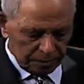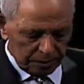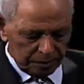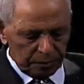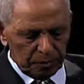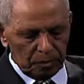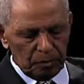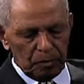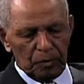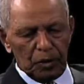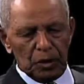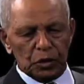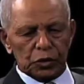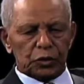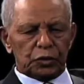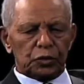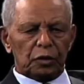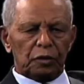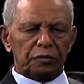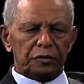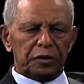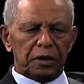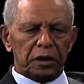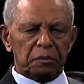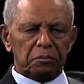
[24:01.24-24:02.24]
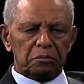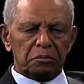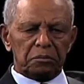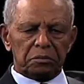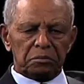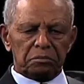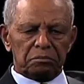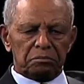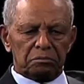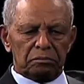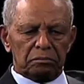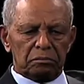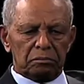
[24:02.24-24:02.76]
most of them,
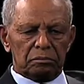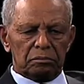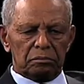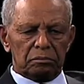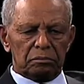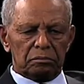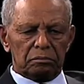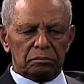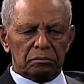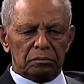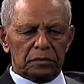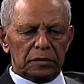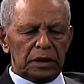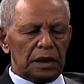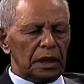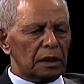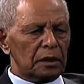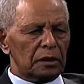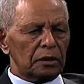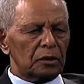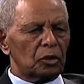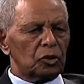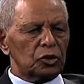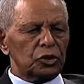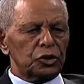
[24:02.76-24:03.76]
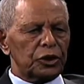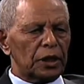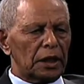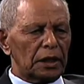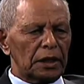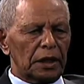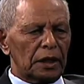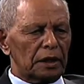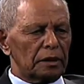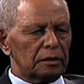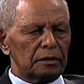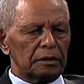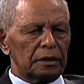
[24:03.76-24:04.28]
they are
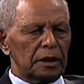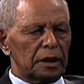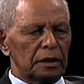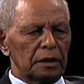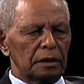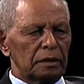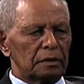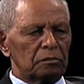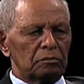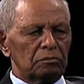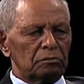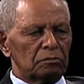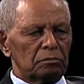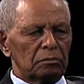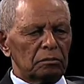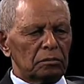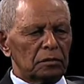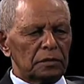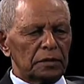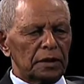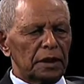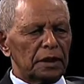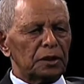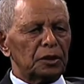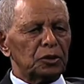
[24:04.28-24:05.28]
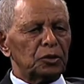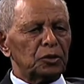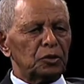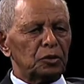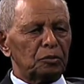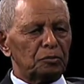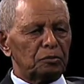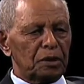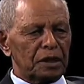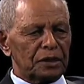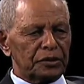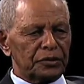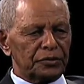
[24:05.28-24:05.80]
nonchalant. They didn't do
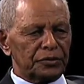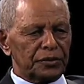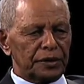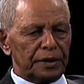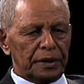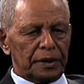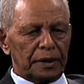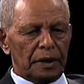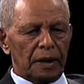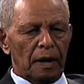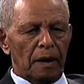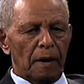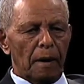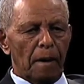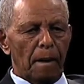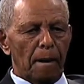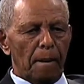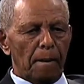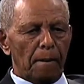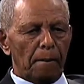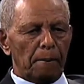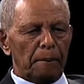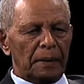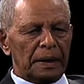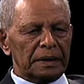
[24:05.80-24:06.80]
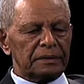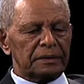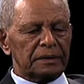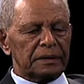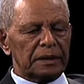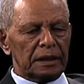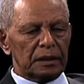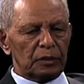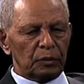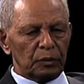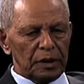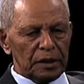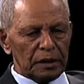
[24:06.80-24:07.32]
much thing. But
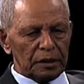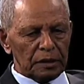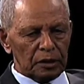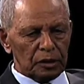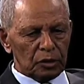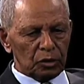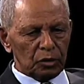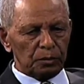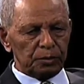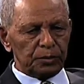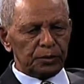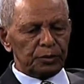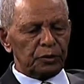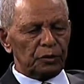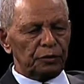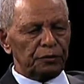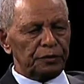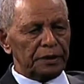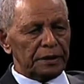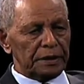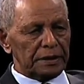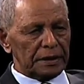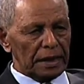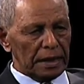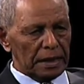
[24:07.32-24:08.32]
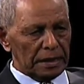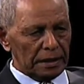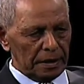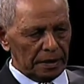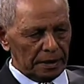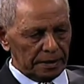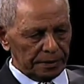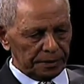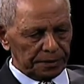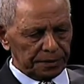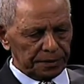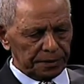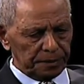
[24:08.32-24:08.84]
there were groups of
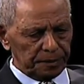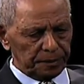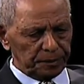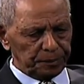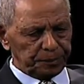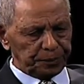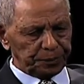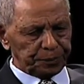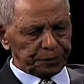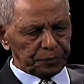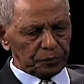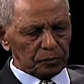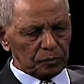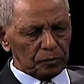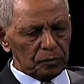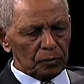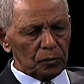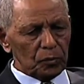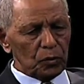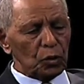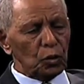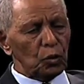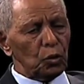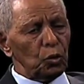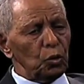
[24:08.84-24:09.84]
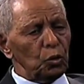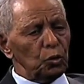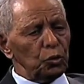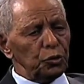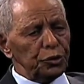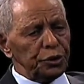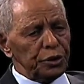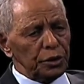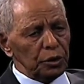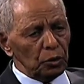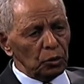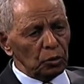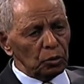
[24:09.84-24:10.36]
Italians who
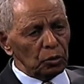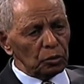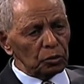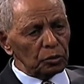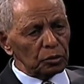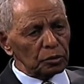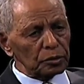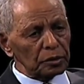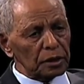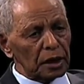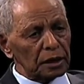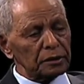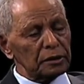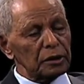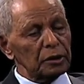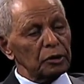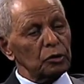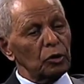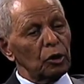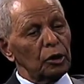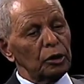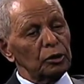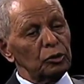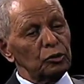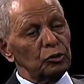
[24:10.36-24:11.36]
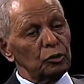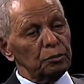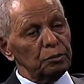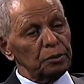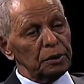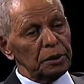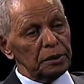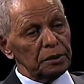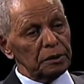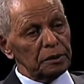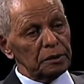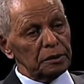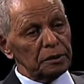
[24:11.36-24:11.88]
knew that it's going to
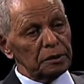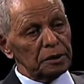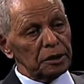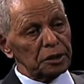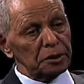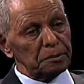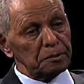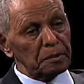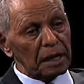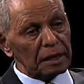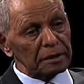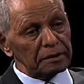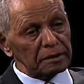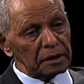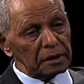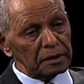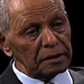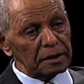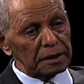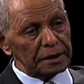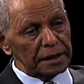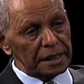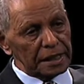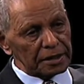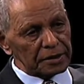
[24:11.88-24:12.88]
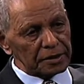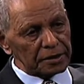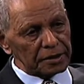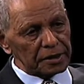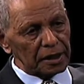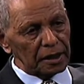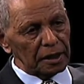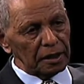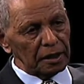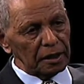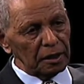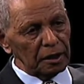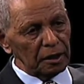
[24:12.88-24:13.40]
be dismantled the next
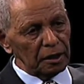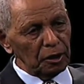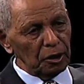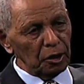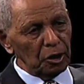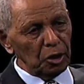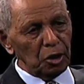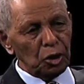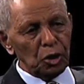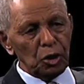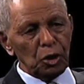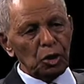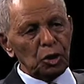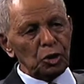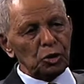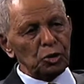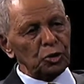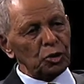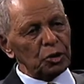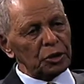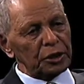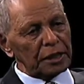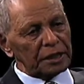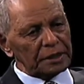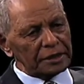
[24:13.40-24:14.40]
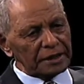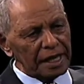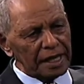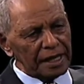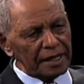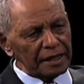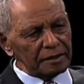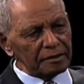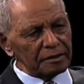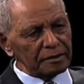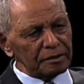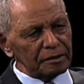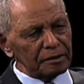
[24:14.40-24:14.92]
day. So the night,